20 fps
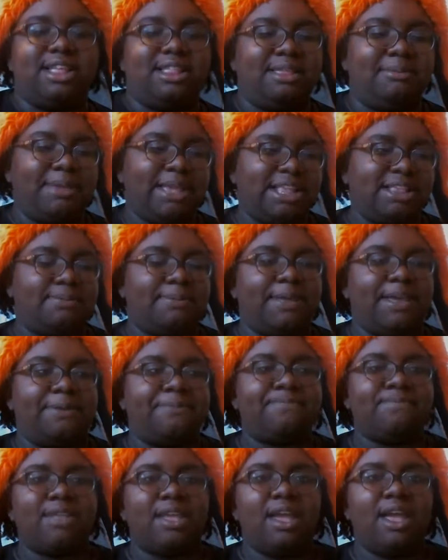Like, let me explain.
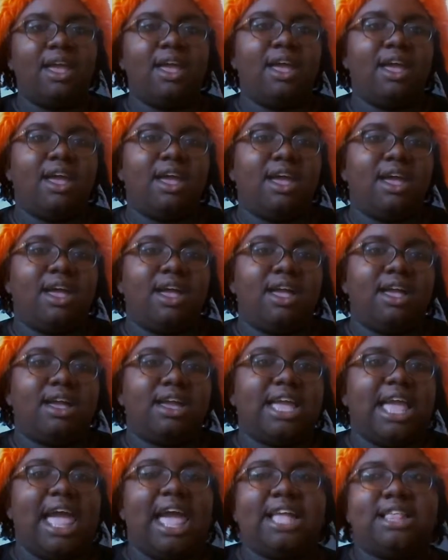
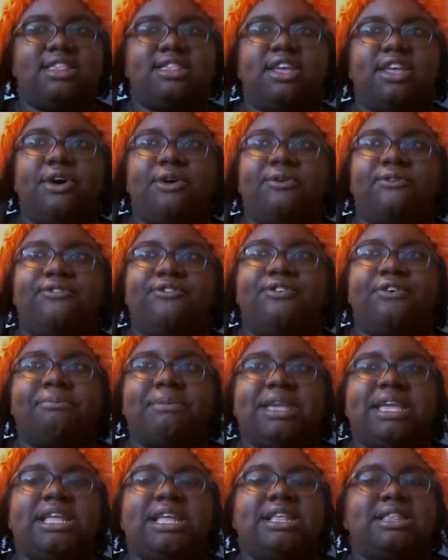EXO for
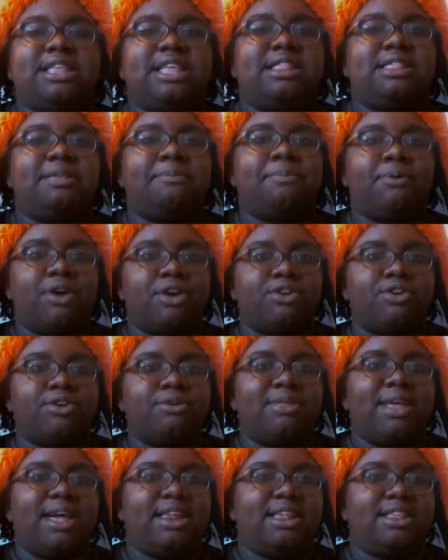me is like the boy
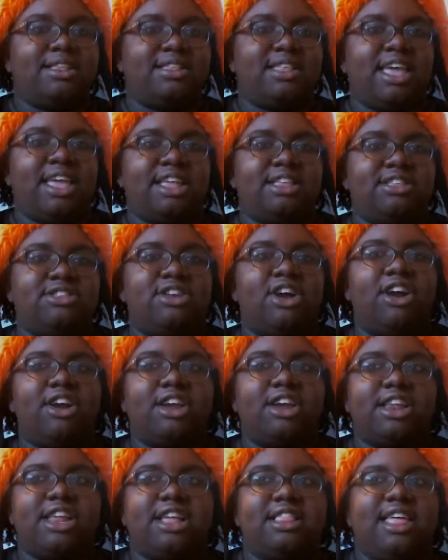group that is like
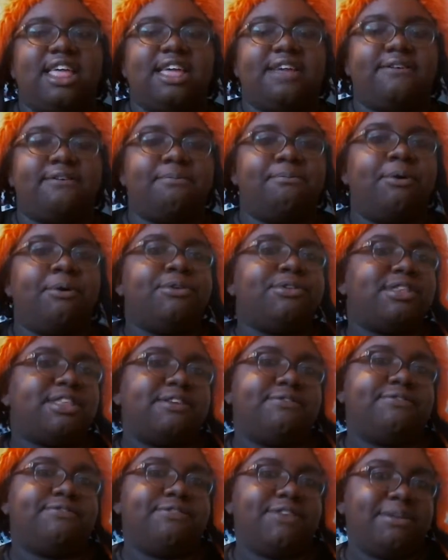targeting like
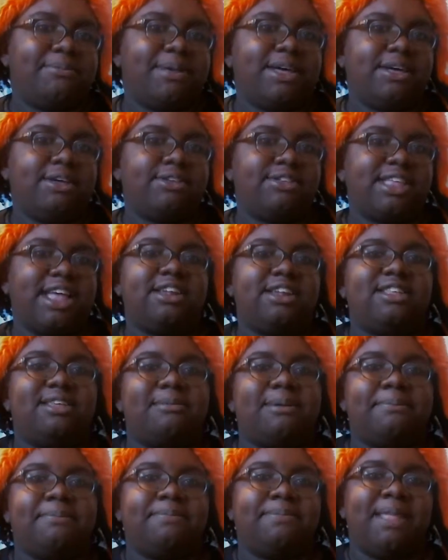mostly females. I know
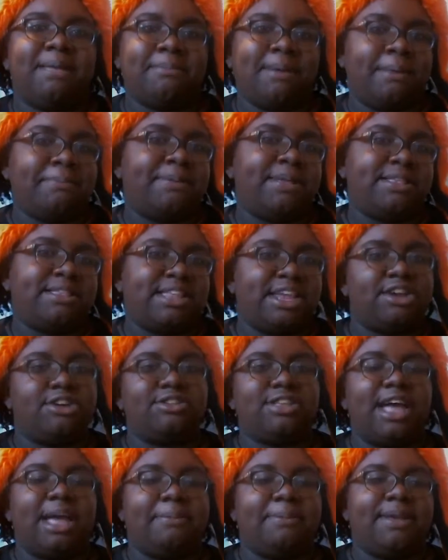that might be
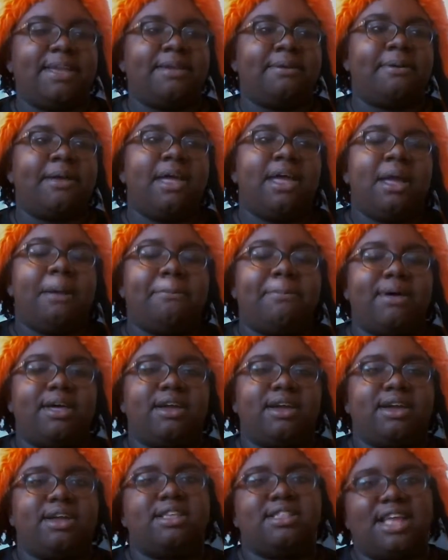stereotyping it,
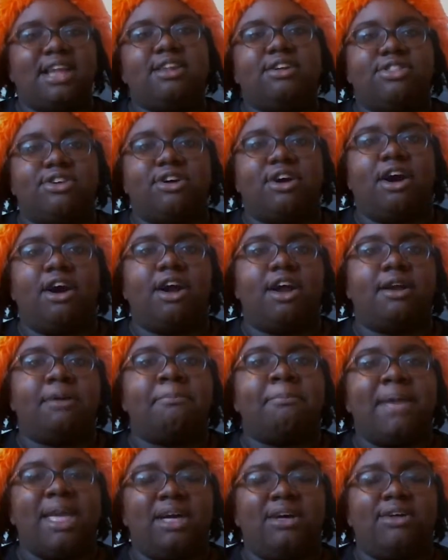but because I know there are
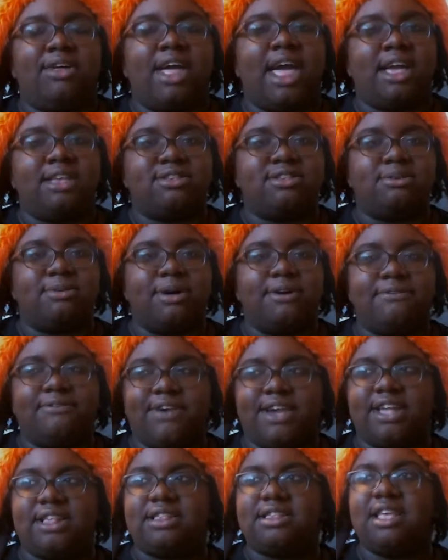male EXO-L
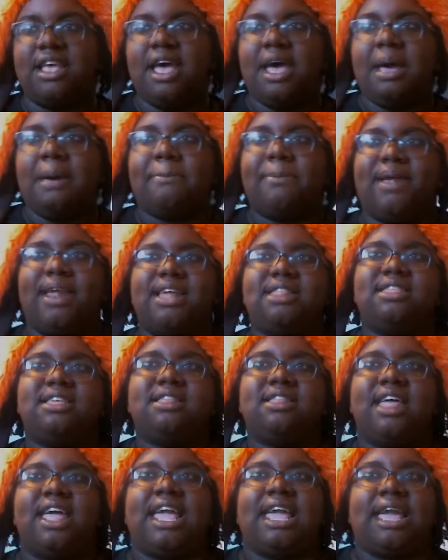fans, but I
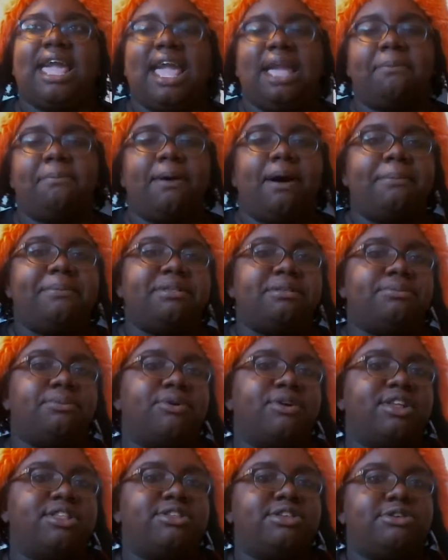think like K-pop is
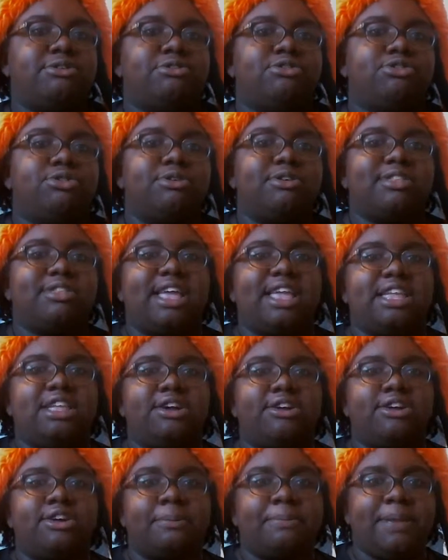more attuned towards like
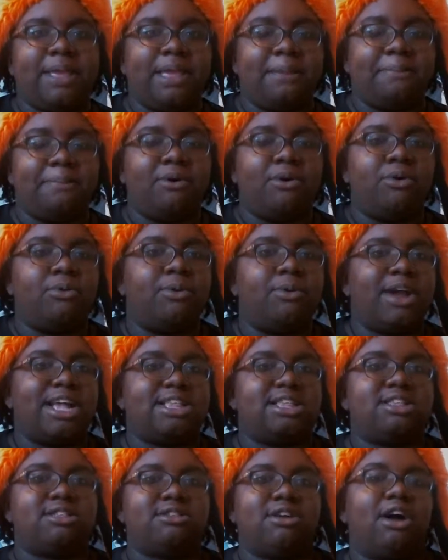younger people,
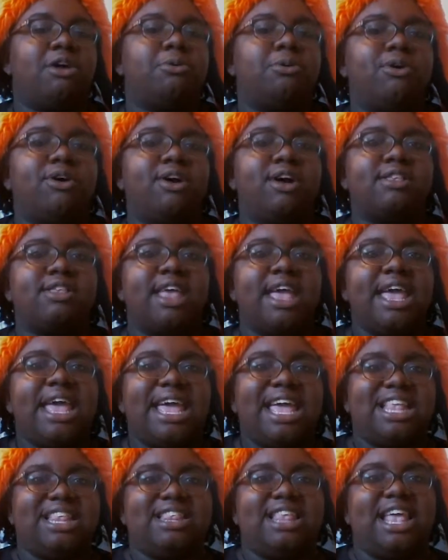whereas Star Wars
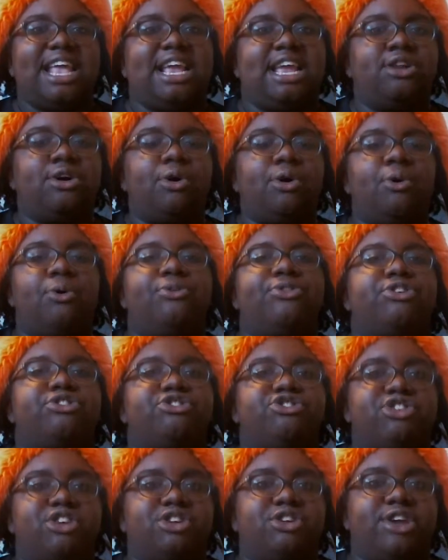is like an older
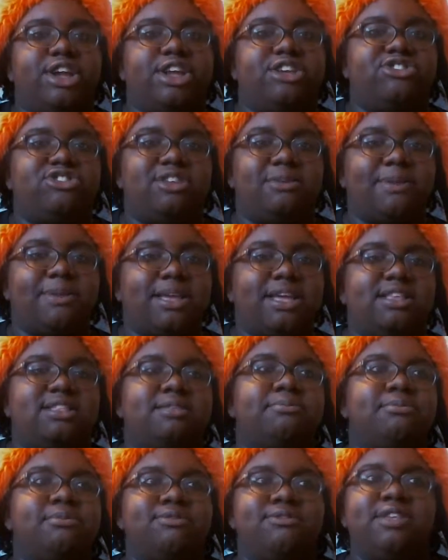generation because
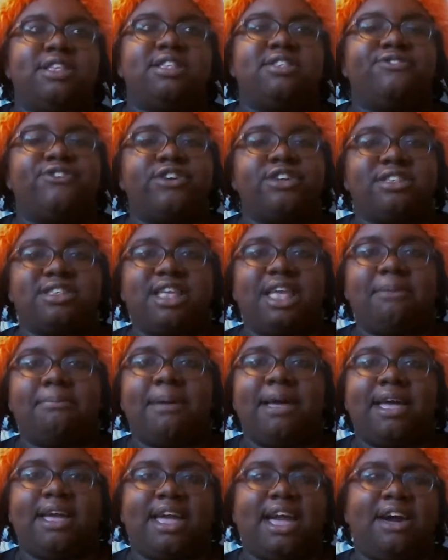the movies first came
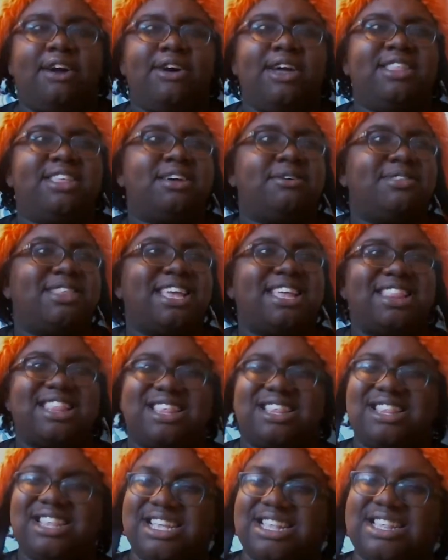back out, I think it was like in the
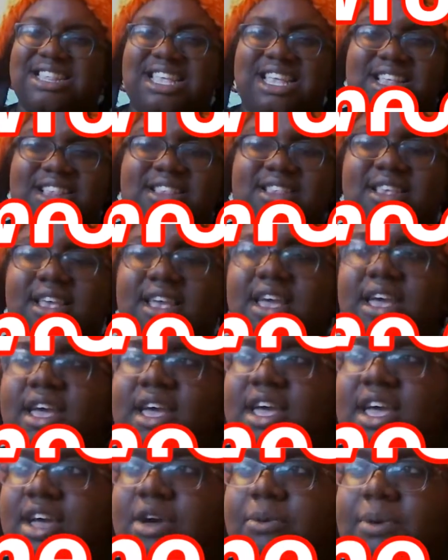
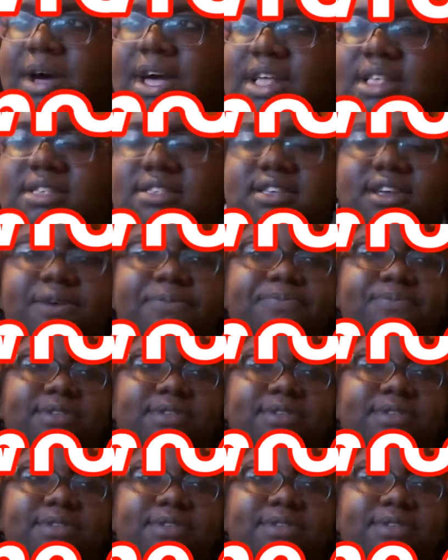60s it was.